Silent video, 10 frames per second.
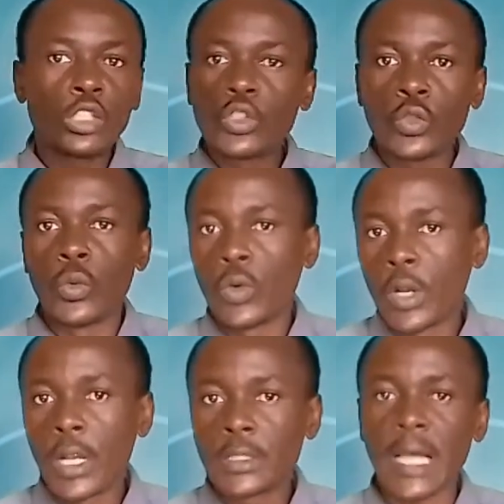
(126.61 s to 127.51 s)
to
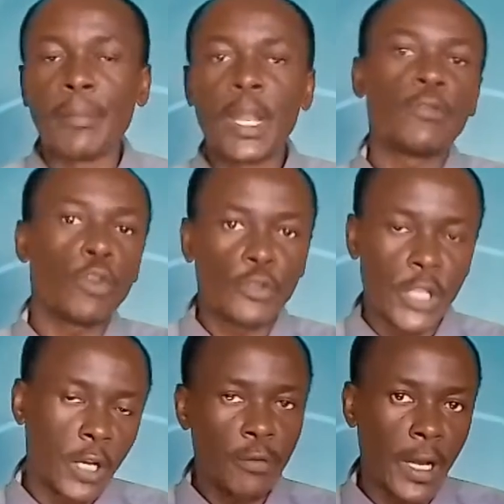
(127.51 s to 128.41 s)
some level of
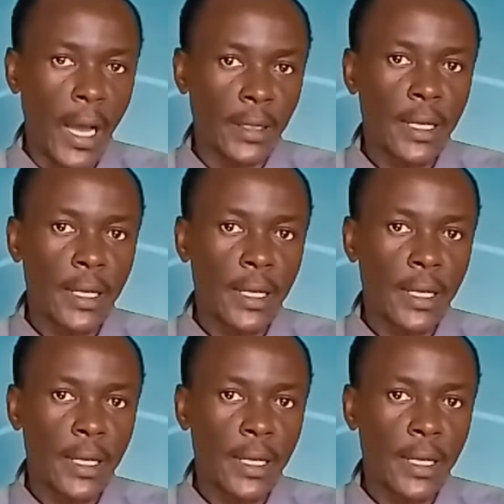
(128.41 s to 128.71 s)
significance.